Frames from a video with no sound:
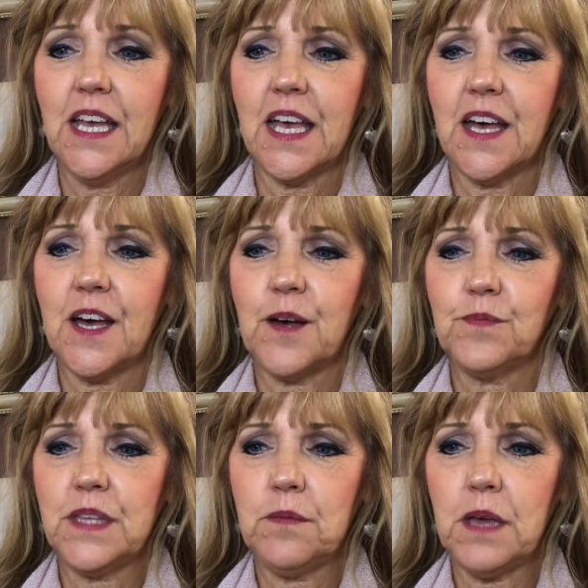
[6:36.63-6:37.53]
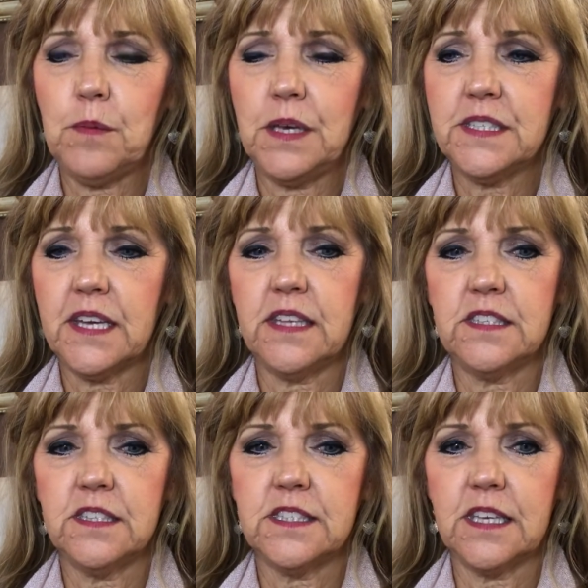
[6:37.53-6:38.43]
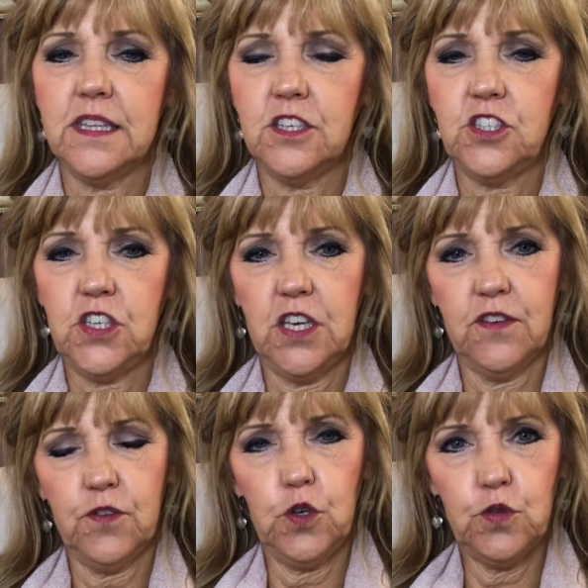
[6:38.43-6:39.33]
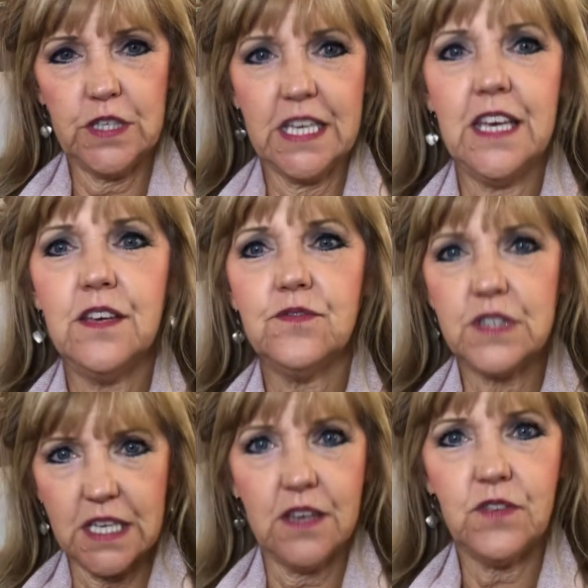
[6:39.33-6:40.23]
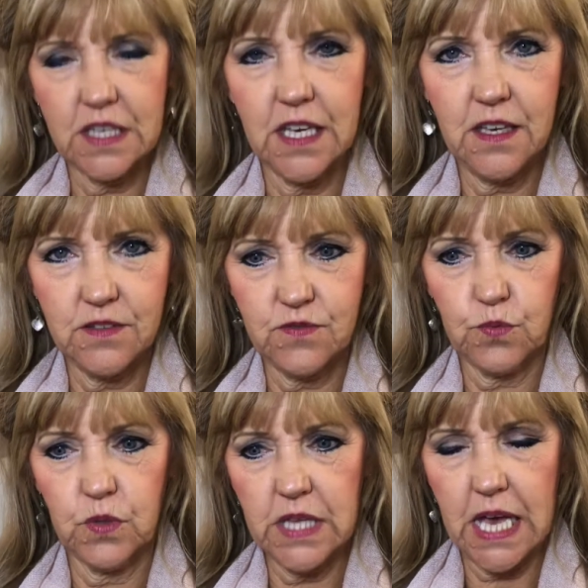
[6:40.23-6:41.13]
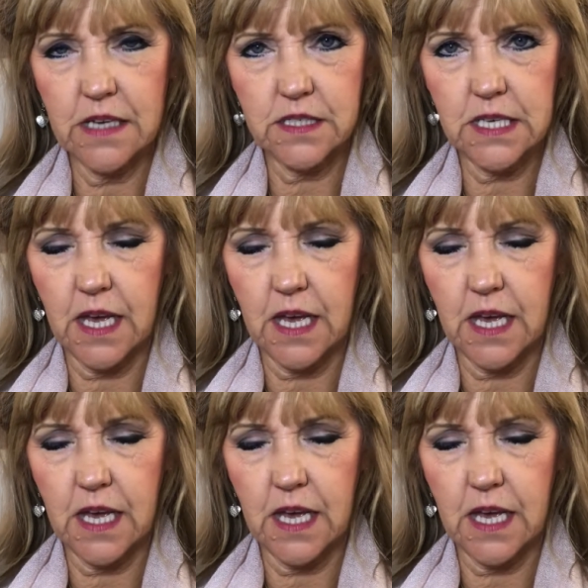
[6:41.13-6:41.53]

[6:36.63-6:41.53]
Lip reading: There may be a tendency this year for you to give and give and give without